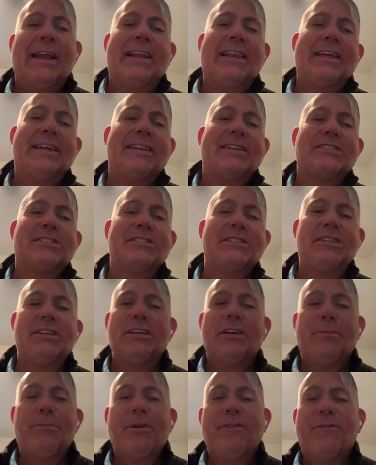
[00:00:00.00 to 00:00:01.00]
Let us
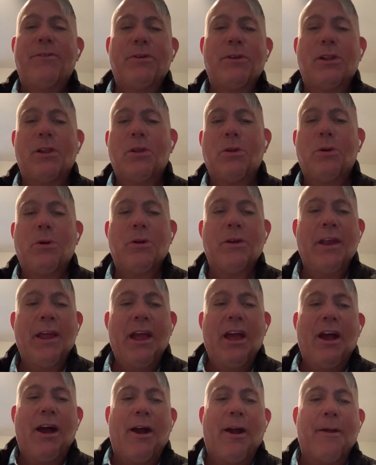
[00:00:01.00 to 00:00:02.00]
kneel before the Lord,
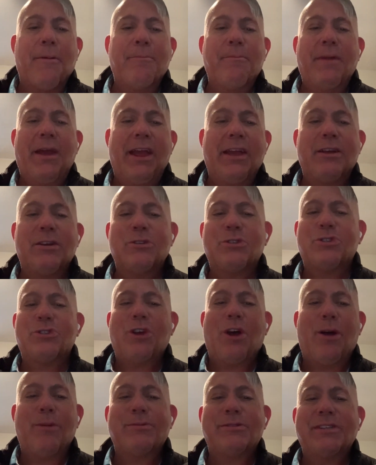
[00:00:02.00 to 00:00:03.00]
our Maker.
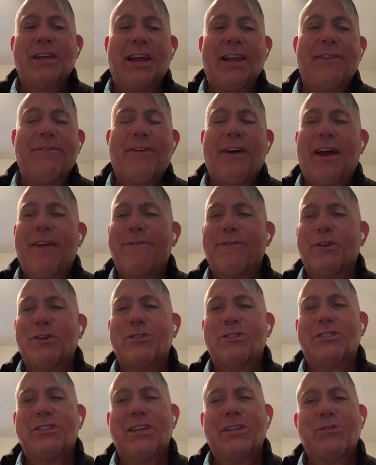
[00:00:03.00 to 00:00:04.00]
Psalms 95,
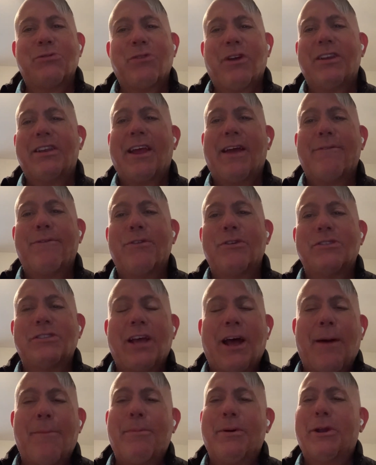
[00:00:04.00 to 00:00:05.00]
verse 6. Write that verse
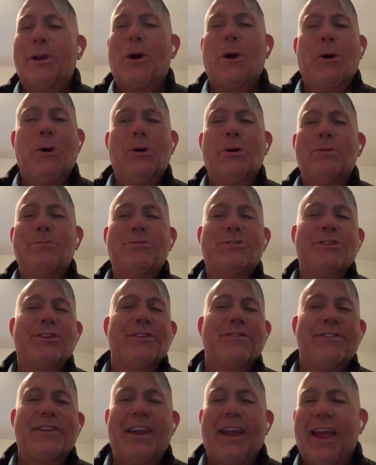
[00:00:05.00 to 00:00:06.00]
out. Put an O,
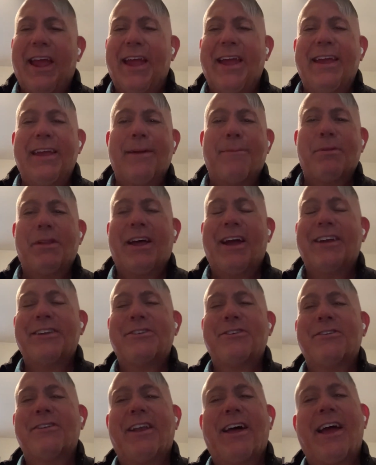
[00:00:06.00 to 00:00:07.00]
observe it. A, apply it
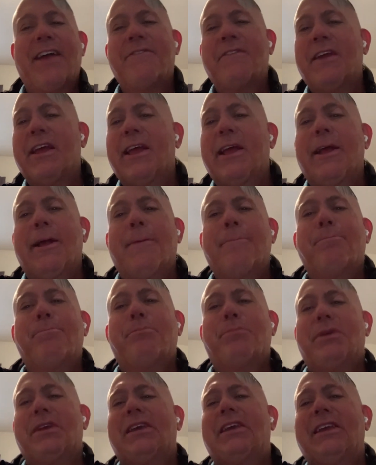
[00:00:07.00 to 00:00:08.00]
to your life.
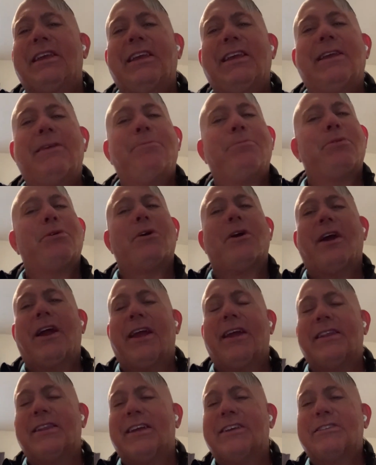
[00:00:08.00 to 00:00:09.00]
P,
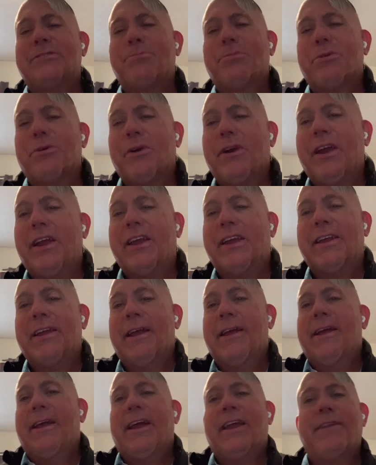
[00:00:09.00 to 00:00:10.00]
pray. Let's pray.
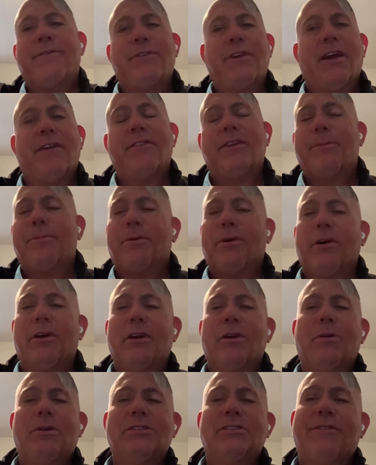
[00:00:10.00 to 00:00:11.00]
And if you have any prayer
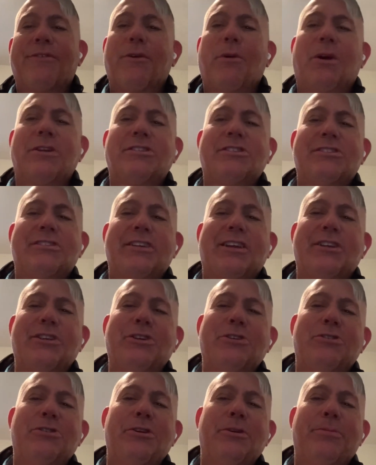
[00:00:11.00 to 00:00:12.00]
requests, if you're watching this on
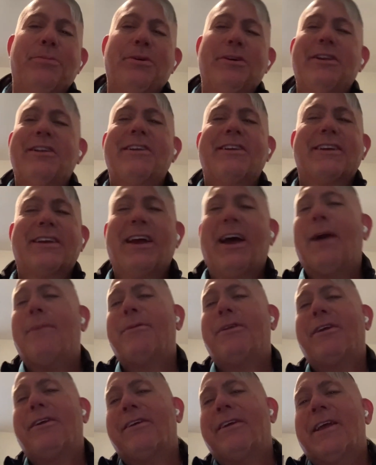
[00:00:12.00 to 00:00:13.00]
YouTube, put it in the
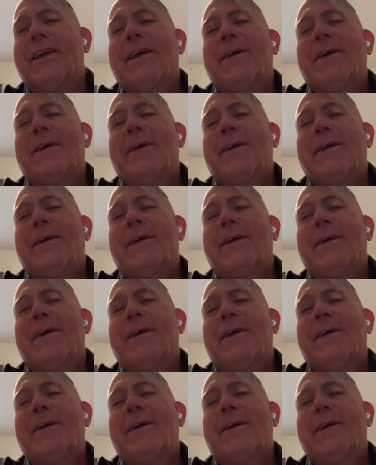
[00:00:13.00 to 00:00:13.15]
comment area.